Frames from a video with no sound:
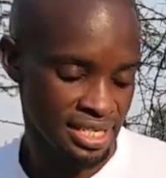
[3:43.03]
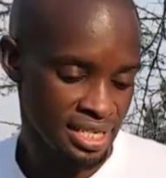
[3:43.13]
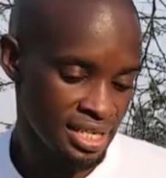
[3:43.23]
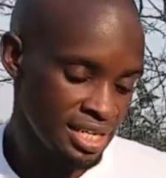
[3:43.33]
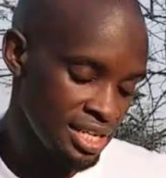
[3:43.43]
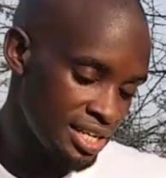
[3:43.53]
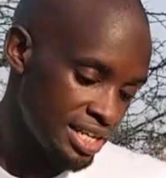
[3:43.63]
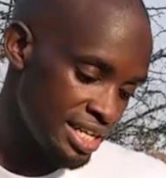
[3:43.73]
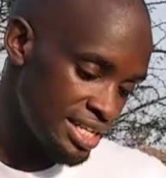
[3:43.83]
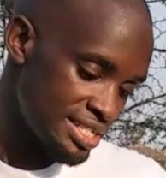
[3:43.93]

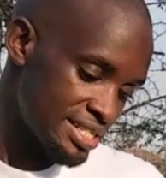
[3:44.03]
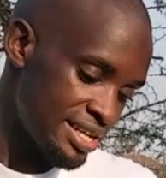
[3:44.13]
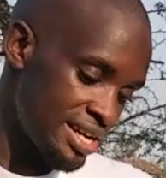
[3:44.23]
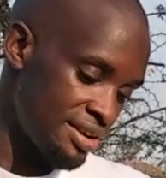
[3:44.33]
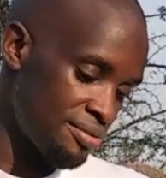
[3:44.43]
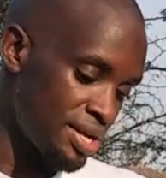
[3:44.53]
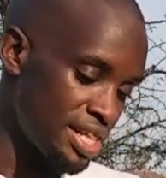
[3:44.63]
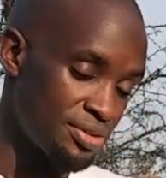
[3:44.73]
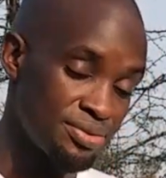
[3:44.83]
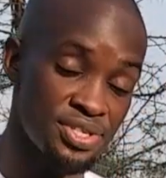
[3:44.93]
Release the one
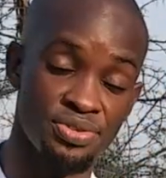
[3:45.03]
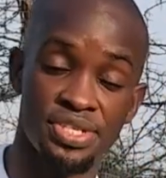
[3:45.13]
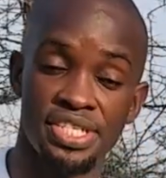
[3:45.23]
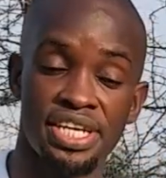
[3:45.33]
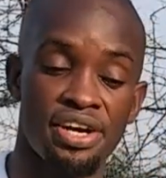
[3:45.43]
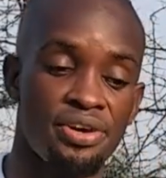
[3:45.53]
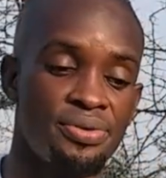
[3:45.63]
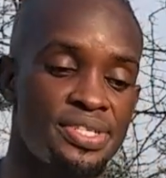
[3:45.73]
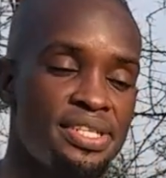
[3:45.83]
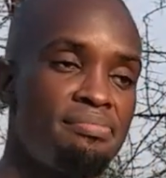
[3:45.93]
that was twisting
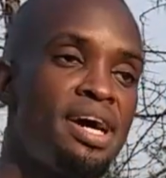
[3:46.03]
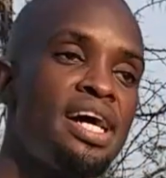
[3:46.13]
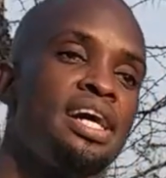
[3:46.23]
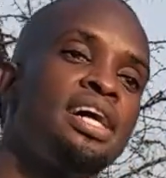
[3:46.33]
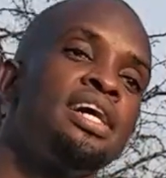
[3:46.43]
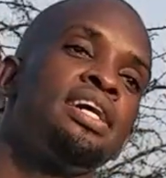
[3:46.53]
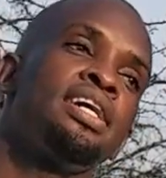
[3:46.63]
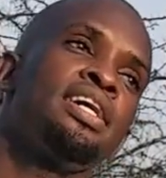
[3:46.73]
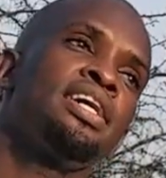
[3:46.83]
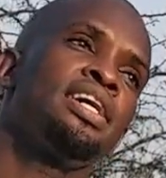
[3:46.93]
across the back,
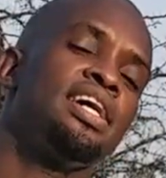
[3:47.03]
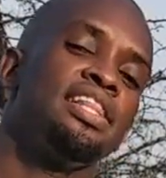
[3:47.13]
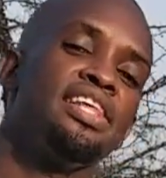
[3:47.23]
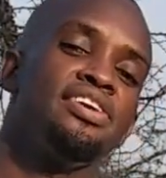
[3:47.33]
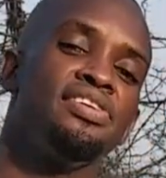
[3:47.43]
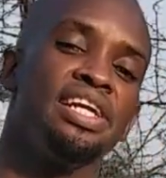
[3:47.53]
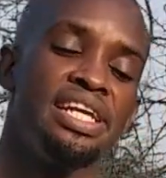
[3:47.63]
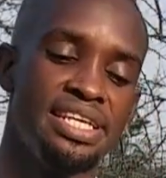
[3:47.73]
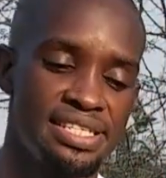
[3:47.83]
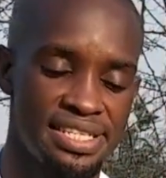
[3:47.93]
and then
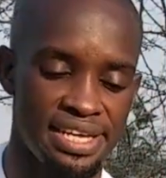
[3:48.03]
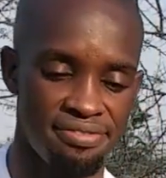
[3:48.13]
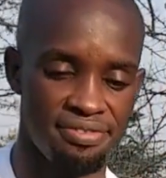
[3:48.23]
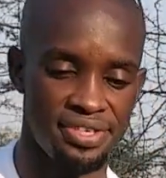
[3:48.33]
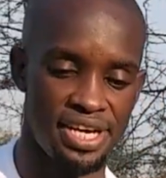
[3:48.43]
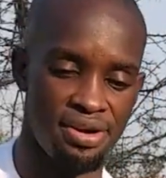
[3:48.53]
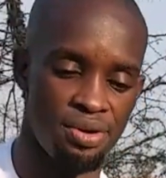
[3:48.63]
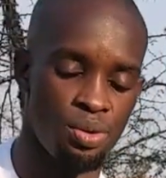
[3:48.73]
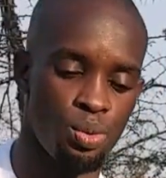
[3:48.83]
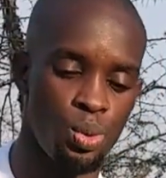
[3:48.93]
release that foot
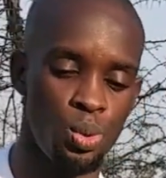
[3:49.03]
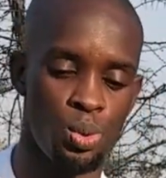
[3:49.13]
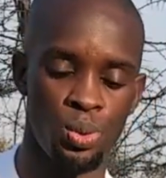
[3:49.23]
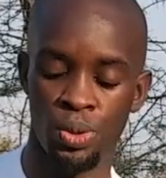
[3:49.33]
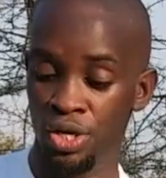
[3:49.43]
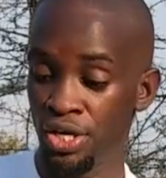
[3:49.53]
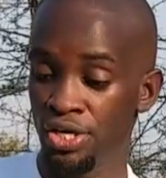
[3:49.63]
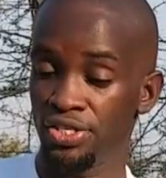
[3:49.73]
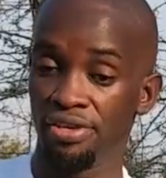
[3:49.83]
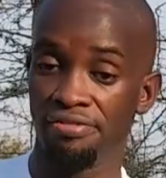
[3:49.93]
down.
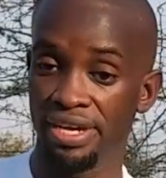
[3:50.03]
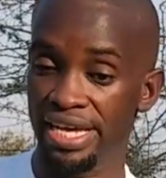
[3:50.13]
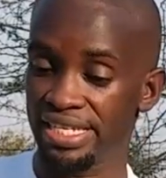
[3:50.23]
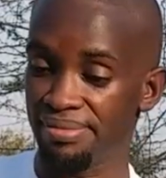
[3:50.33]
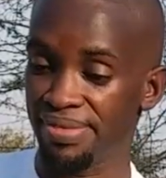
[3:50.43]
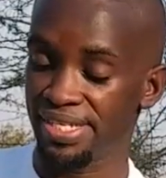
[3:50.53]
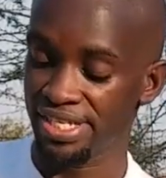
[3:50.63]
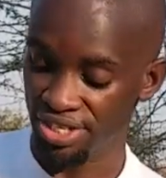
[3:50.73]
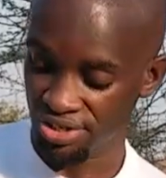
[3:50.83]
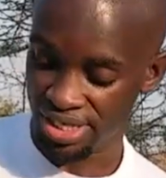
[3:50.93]

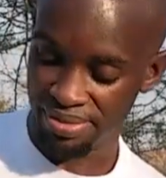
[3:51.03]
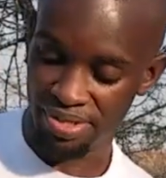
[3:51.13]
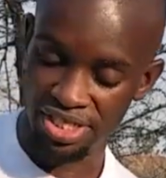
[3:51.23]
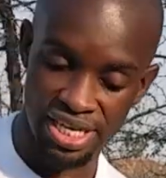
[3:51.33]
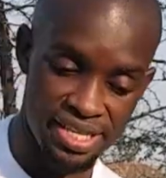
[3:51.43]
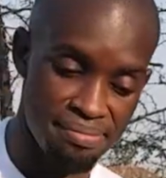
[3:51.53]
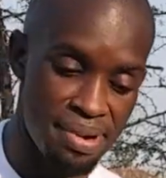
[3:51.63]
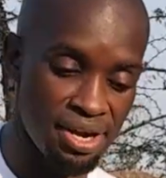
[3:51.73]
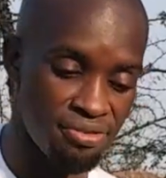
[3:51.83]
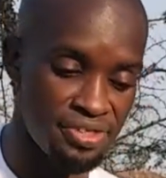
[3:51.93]
You feel a sensation
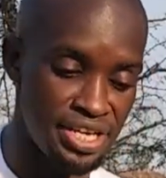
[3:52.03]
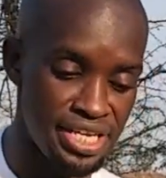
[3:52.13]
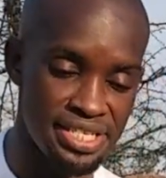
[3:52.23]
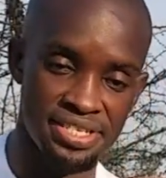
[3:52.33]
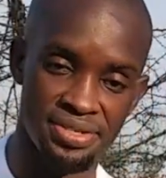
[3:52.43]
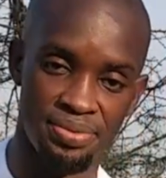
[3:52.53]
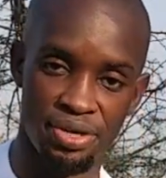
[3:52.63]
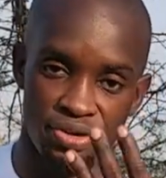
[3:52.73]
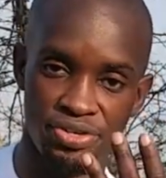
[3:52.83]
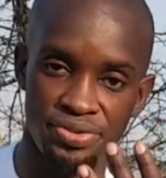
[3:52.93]
at the back of the knee.
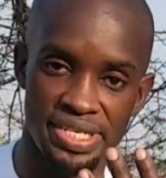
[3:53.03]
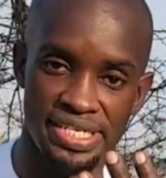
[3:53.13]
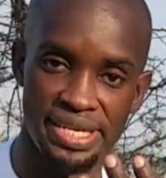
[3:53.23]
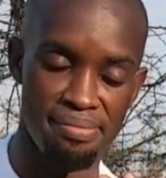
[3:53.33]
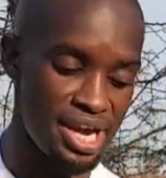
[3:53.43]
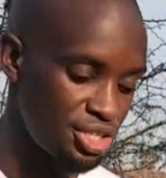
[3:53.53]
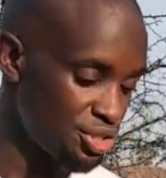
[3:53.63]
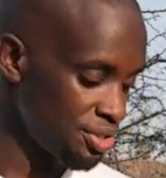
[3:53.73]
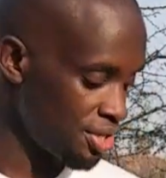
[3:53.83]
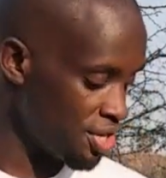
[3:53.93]
We are going to
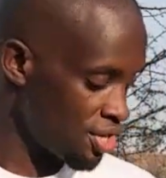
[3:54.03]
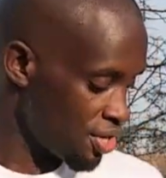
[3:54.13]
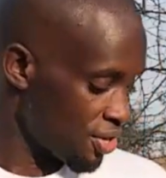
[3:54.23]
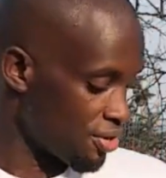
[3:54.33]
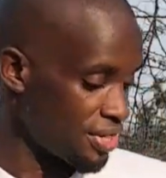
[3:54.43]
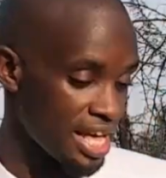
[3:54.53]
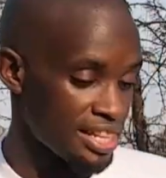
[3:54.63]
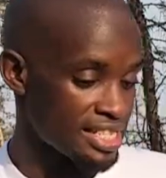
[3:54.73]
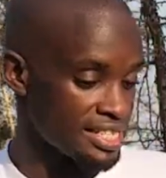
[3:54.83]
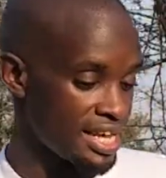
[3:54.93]
do the same action on
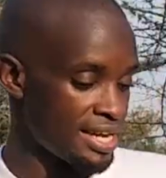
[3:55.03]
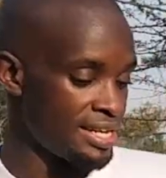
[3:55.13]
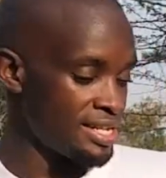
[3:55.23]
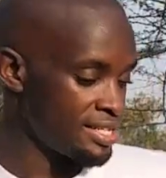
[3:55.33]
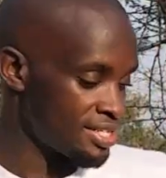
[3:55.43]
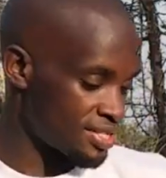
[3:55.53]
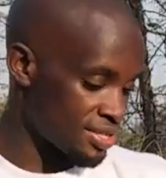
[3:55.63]
the other side.